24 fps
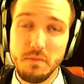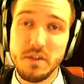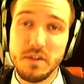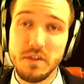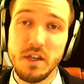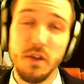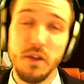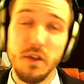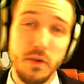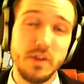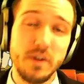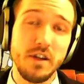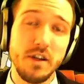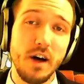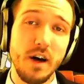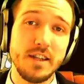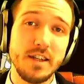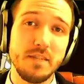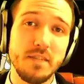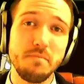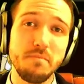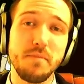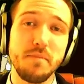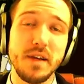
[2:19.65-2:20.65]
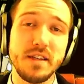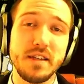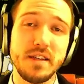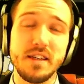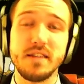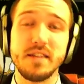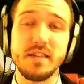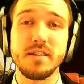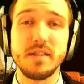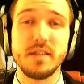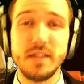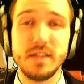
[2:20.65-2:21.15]
Tier 3 is awesome because it
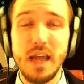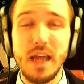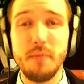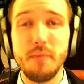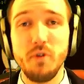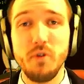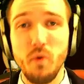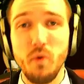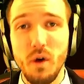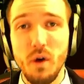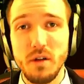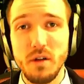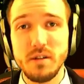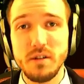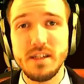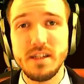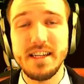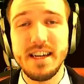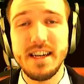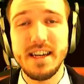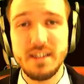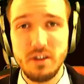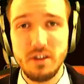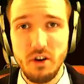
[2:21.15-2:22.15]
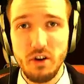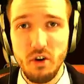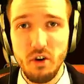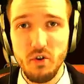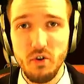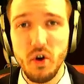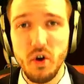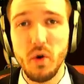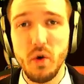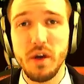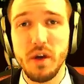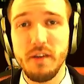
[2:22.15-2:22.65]
is the same quality as a
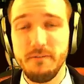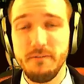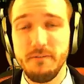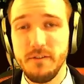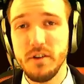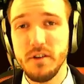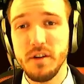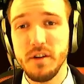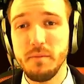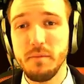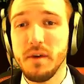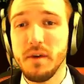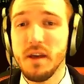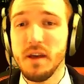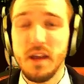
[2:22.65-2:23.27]
heroic Ethereum.